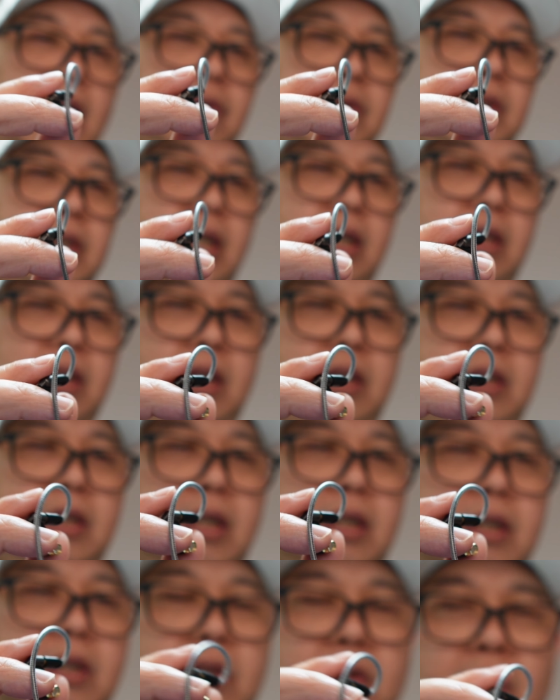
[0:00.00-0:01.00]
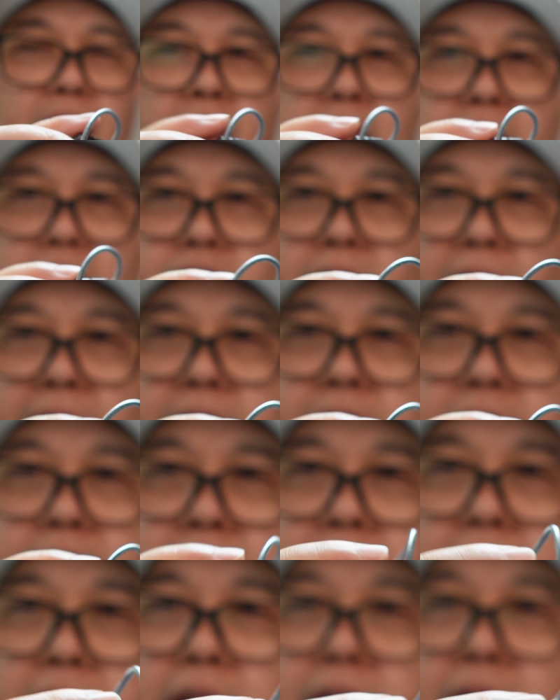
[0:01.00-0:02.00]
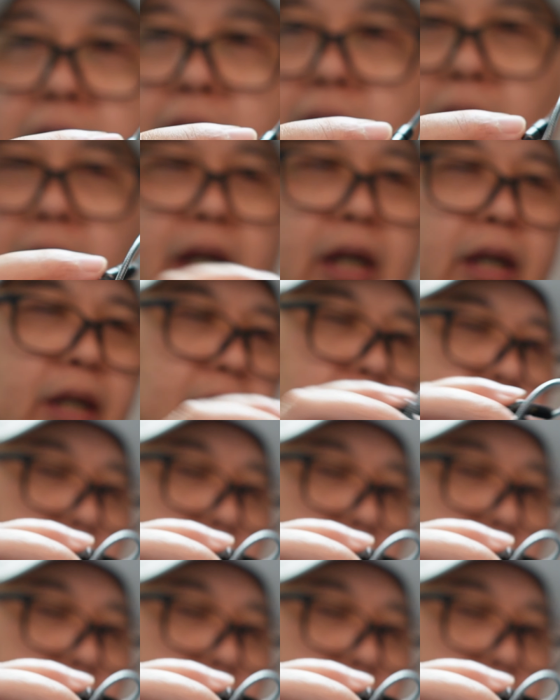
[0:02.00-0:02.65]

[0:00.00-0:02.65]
I would say this is all right. It